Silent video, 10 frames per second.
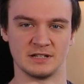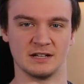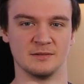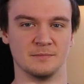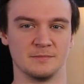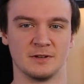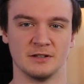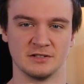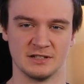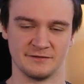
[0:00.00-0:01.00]
to get them
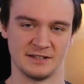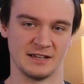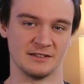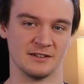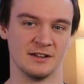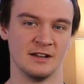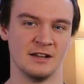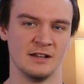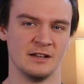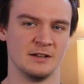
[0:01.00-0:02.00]
close enough together.
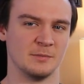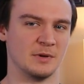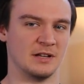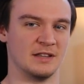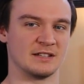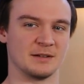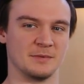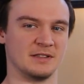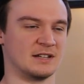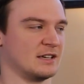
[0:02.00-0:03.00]
But that's
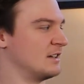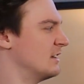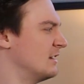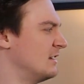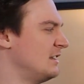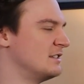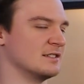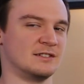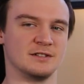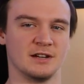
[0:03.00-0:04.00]
something that I can
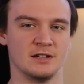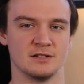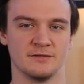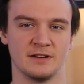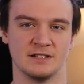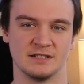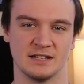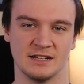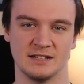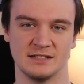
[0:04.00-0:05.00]
easily change if I
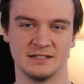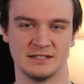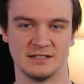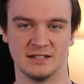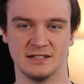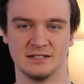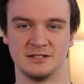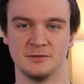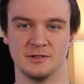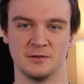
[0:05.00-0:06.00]
decide it's
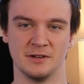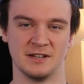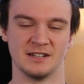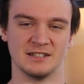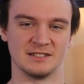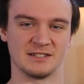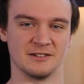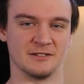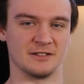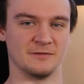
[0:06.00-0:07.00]
too annoying in its
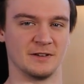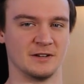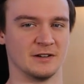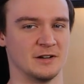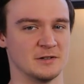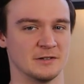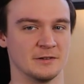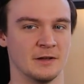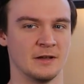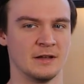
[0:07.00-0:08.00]
current
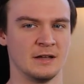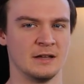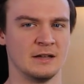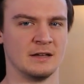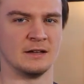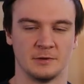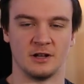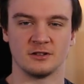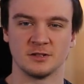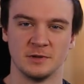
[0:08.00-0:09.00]
configuration. But
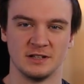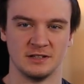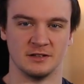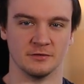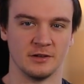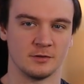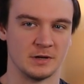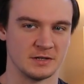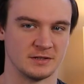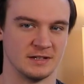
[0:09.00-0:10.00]
ultimately, the real
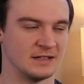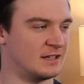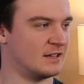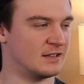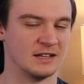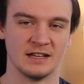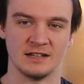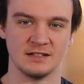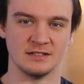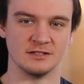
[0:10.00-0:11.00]
question at the end of the
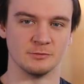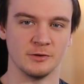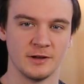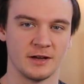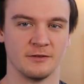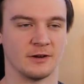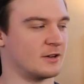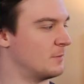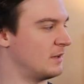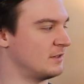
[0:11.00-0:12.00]
day is, would I
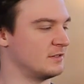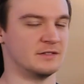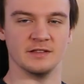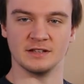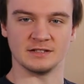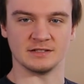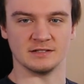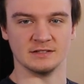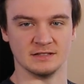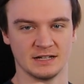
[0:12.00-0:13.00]
recommend this
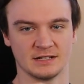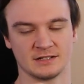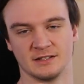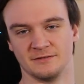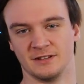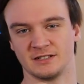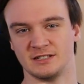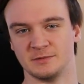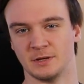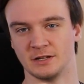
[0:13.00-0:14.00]
desk, the
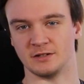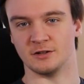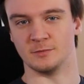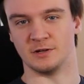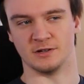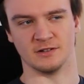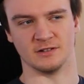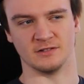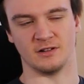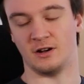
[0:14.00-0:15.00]
FlexiSpot
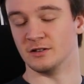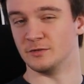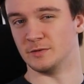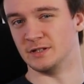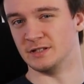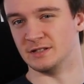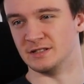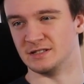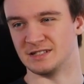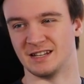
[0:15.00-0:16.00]
Comhar
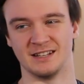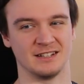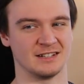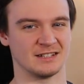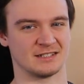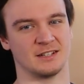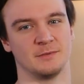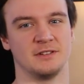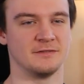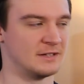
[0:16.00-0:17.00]
all-in-one standing desk, I
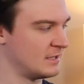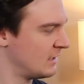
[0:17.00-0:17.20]
believe?